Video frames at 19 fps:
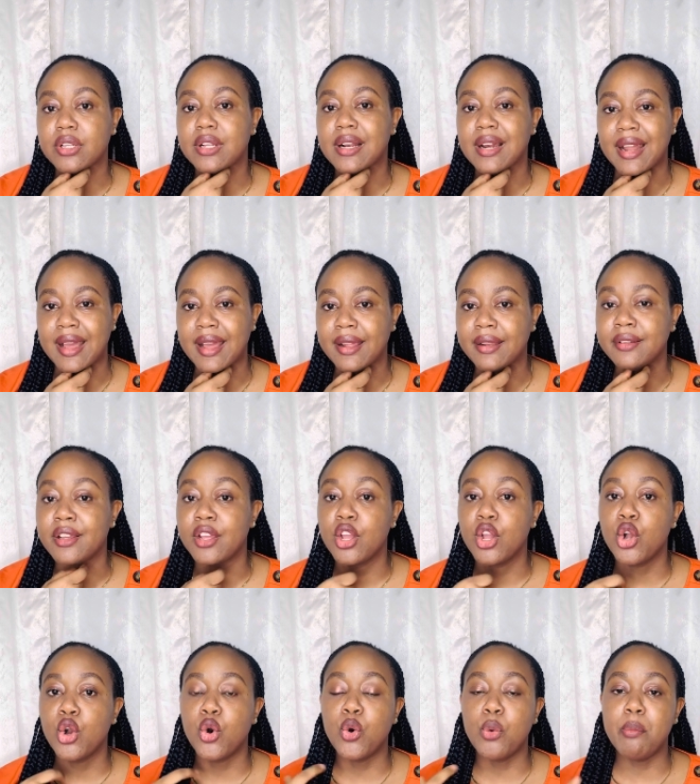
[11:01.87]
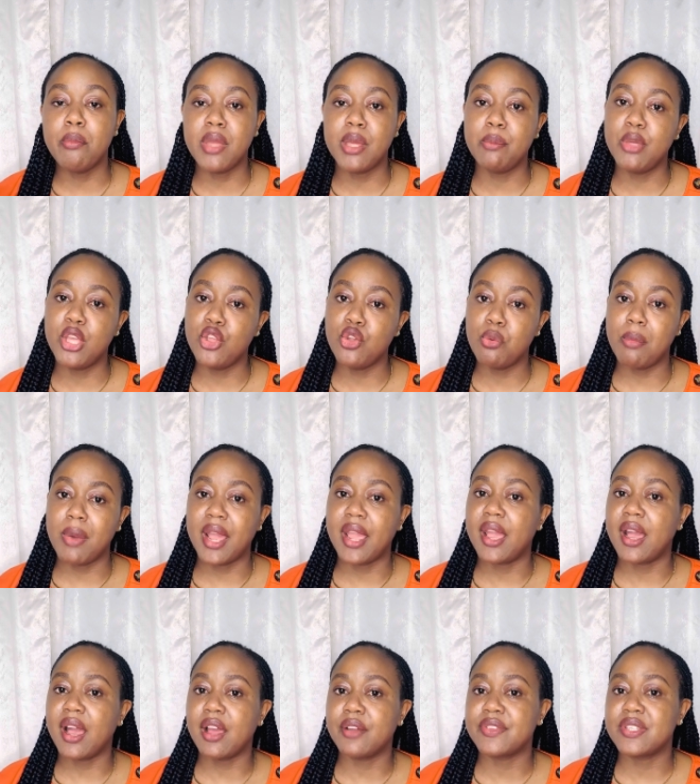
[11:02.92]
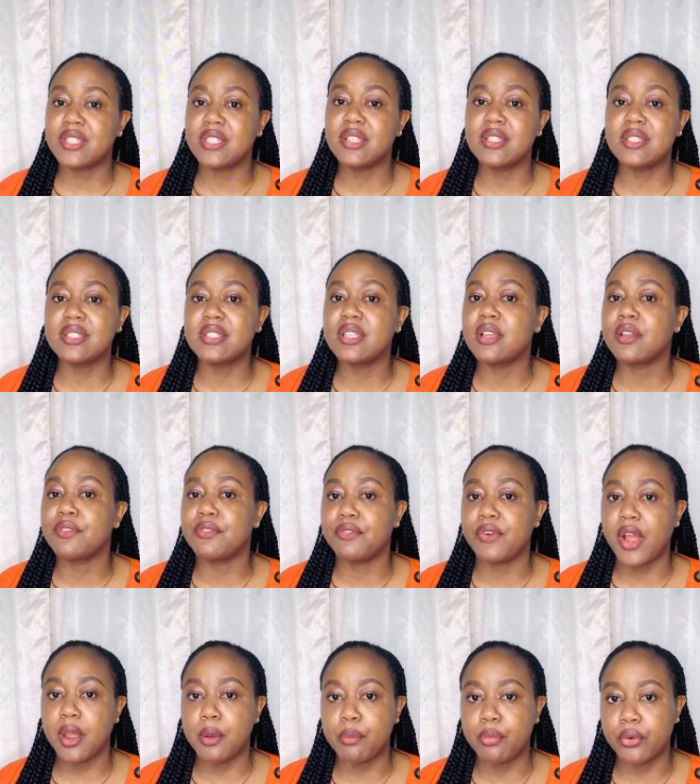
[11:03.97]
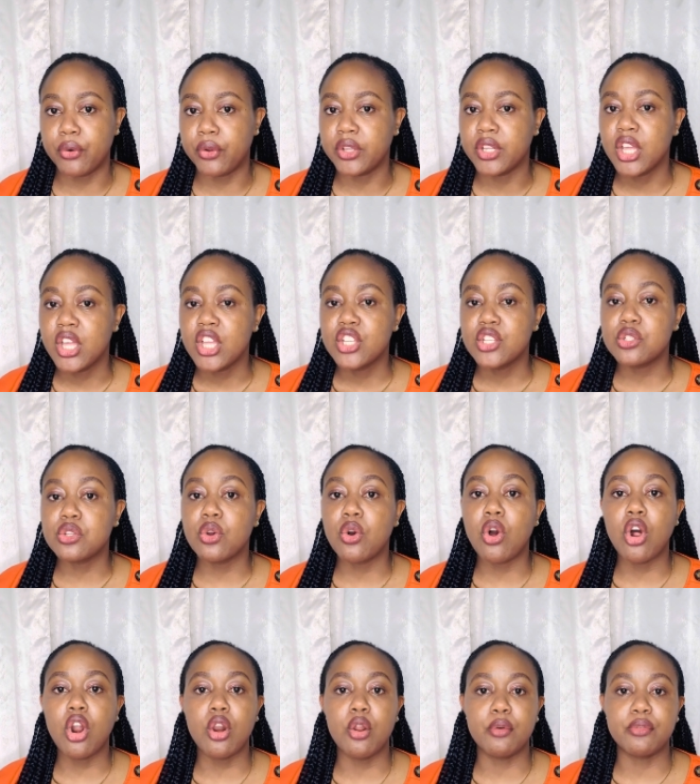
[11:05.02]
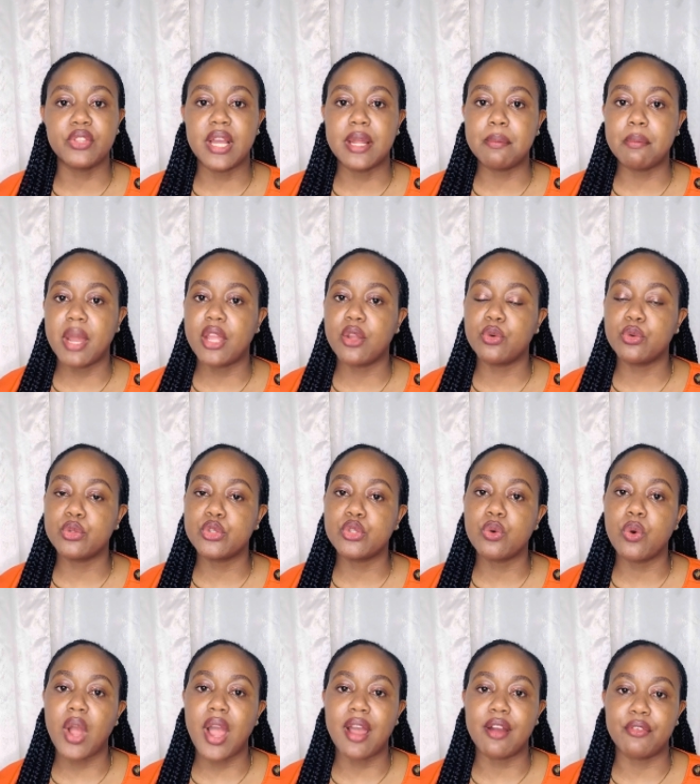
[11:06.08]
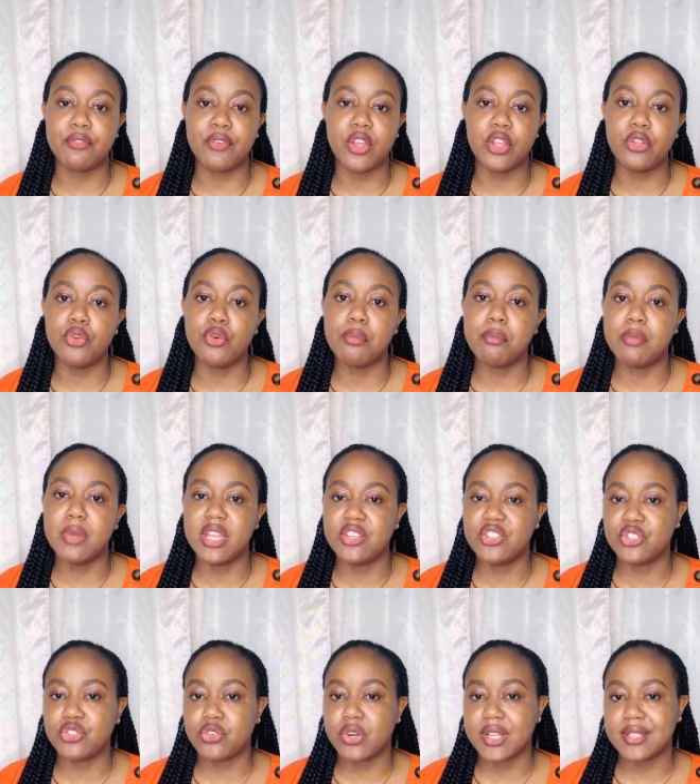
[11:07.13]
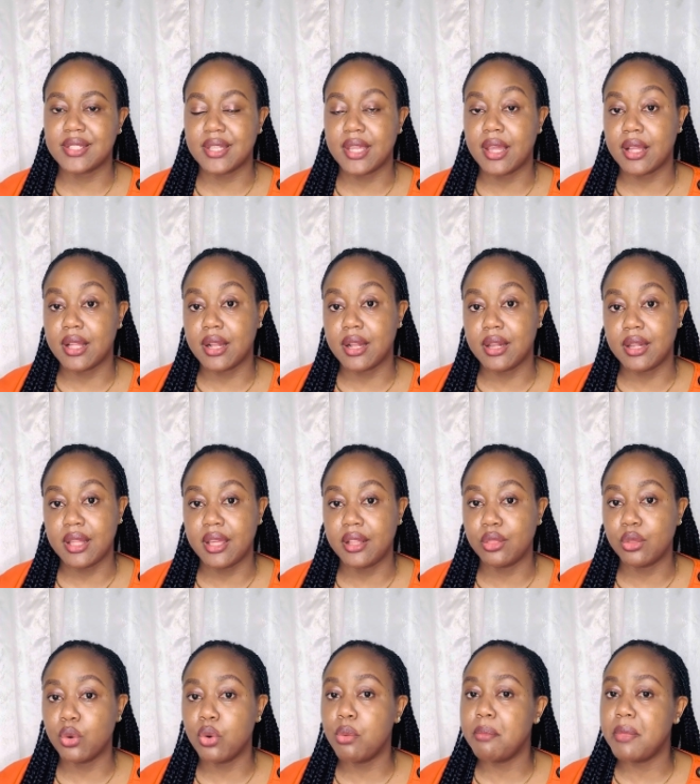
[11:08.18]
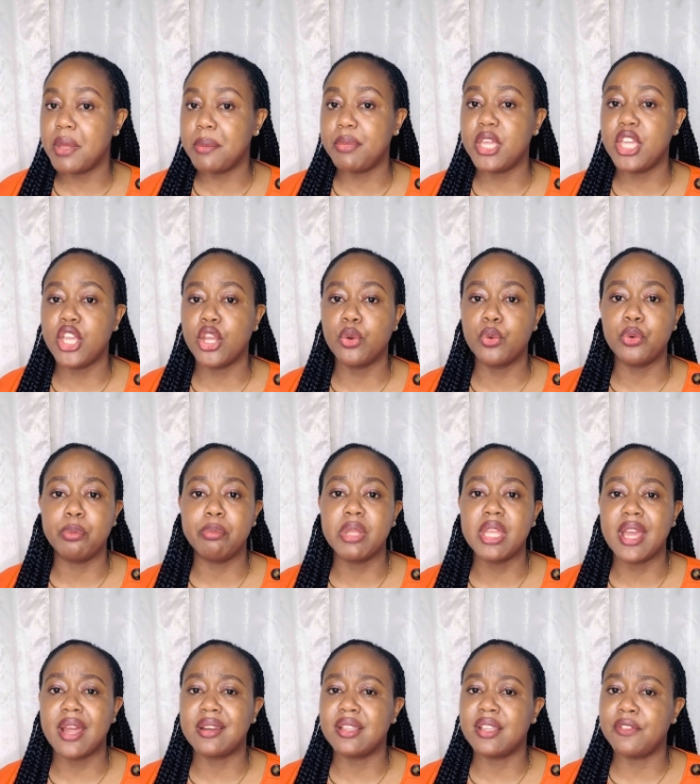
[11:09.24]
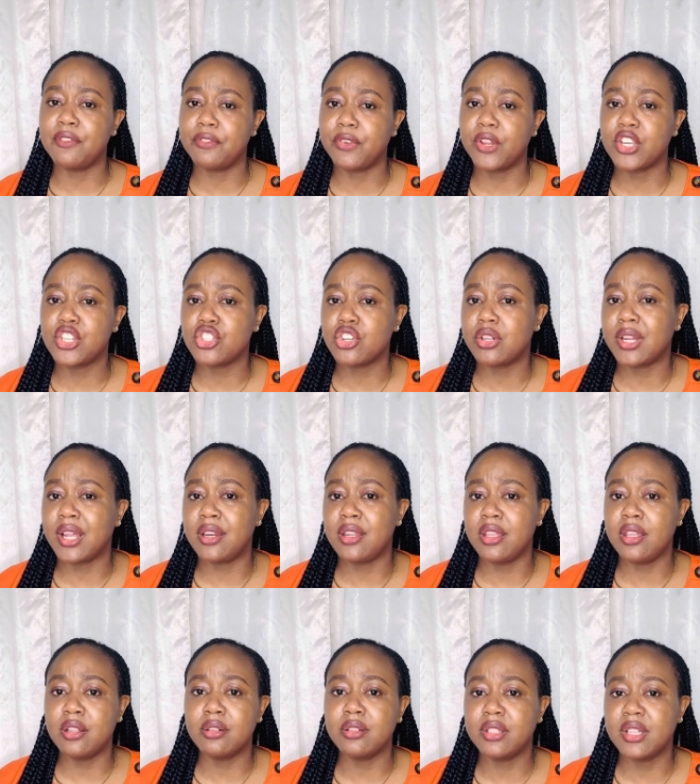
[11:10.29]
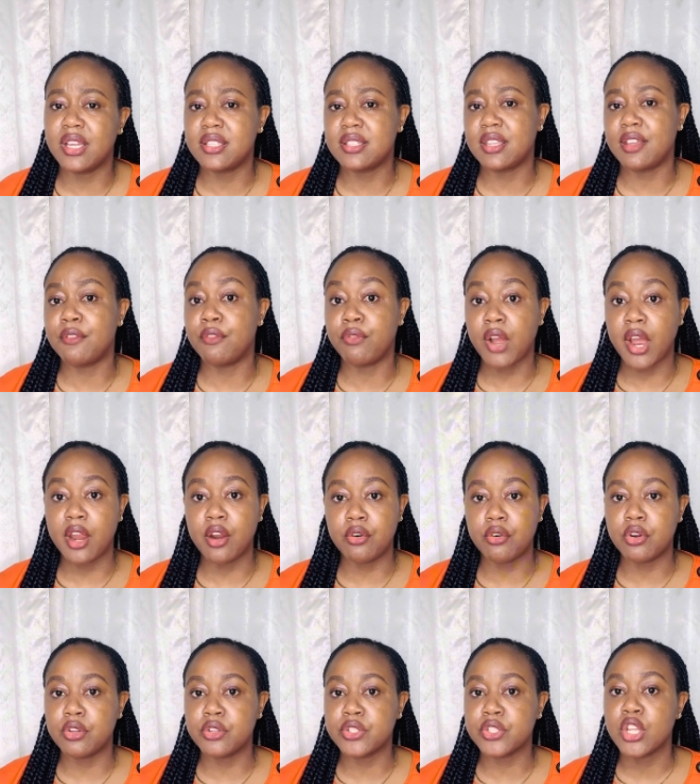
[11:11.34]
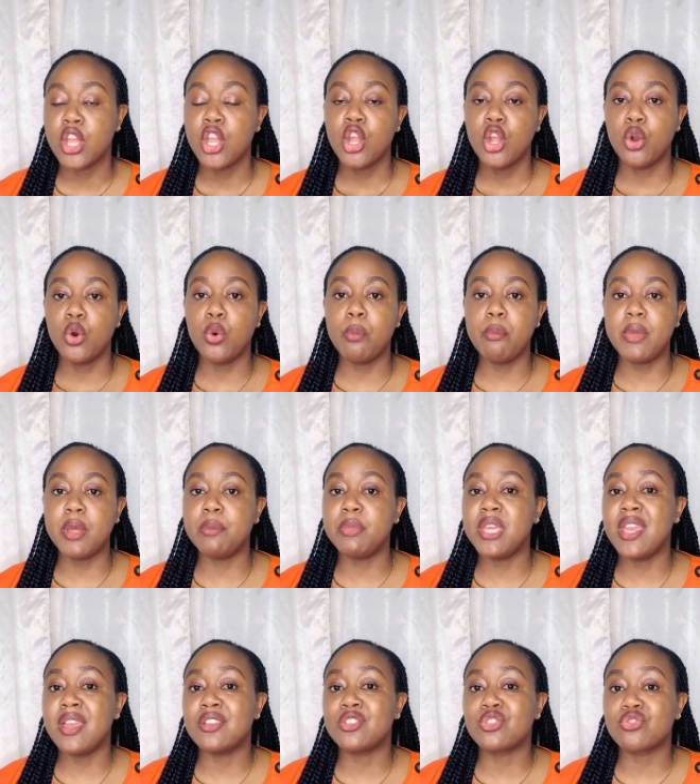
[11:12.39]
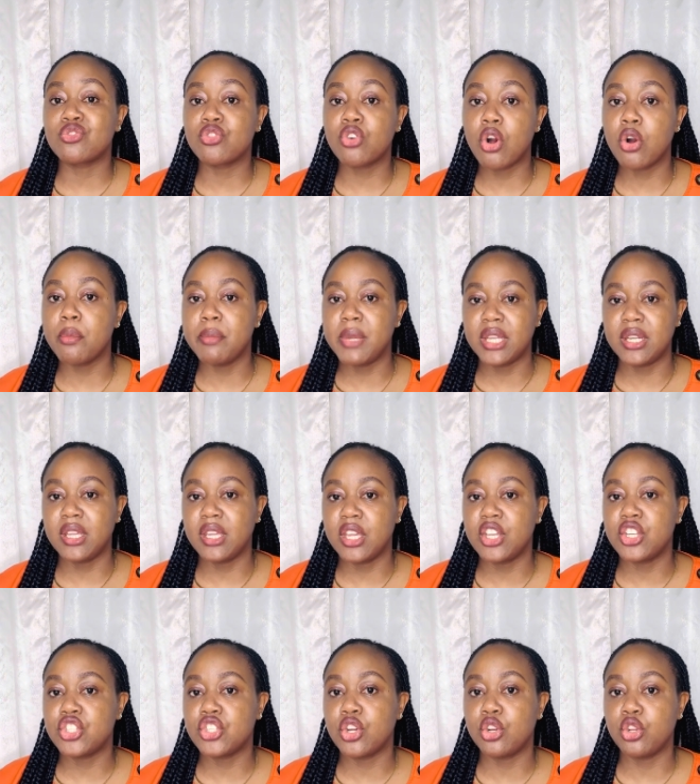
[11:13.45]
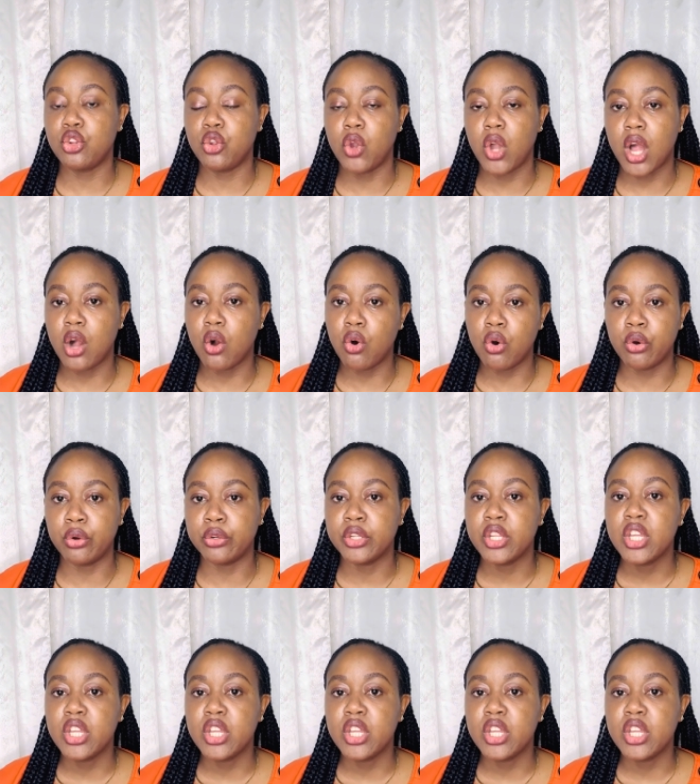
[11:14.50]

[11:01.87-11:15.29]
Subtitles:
gland, or maybe you might have cystic fibroid. So all of that might also affect your menstrual cycle length. Or maybe it could be an infection, an illness, a virus, or maybe a strong medication you are on.